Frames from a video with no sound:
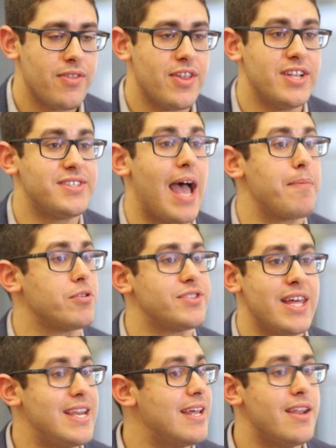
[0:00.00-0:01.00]
The disciples,
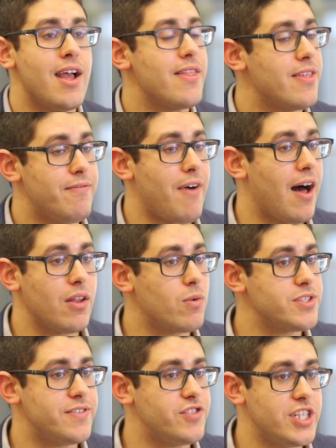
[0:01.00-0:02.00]
the
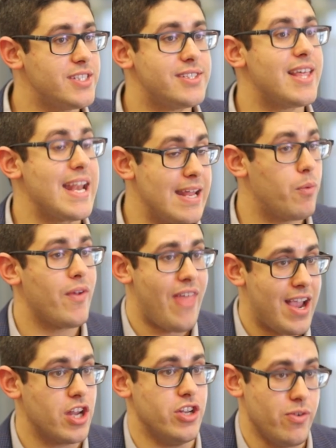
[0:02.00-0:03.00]
followers of Jesus, they did what
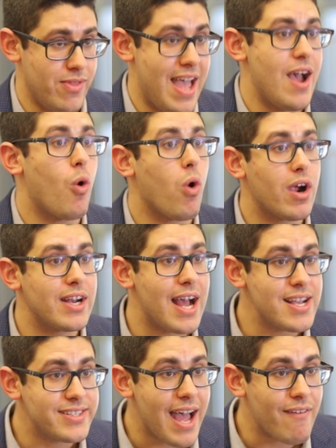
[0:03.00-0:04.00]
they could do. They
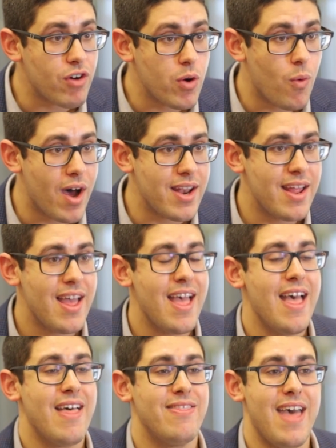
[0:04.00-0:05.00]
organized everyone.
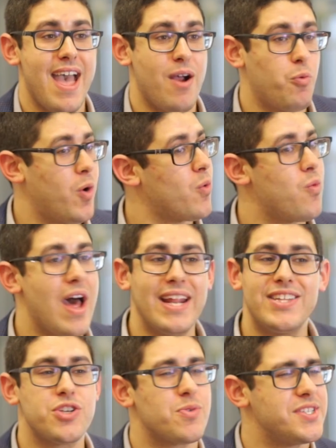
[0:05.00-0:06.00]
They were
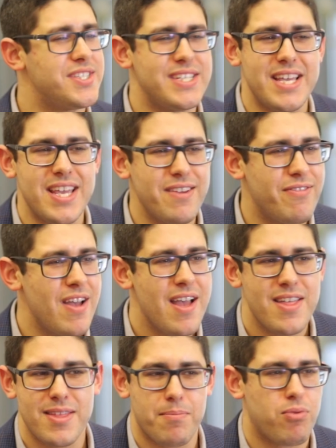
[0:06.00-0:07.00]
ready to receive
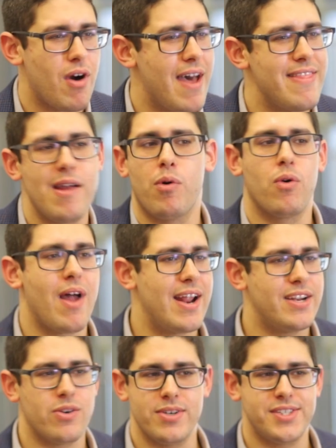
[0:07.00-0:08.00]
the bread. They were
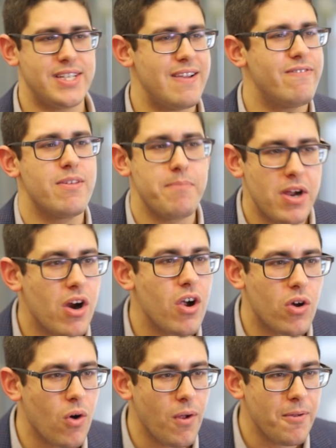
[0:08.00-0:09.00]
ready to receive the
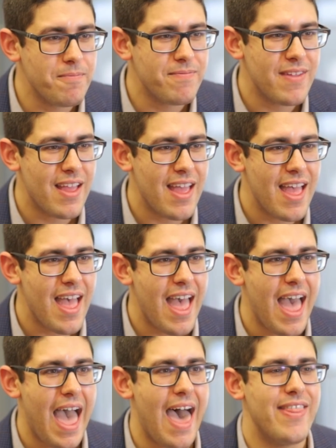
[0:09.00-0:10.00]
miracle.
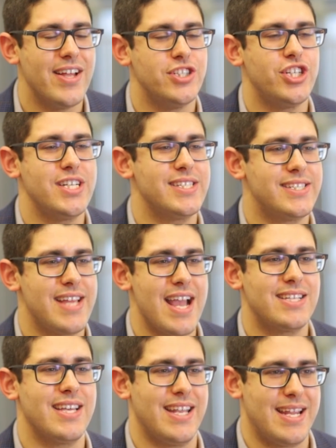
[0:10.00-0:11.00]
And then Jesus
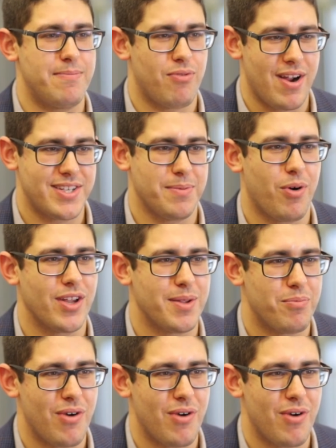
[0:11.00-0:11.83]
takes it and he breaks apart the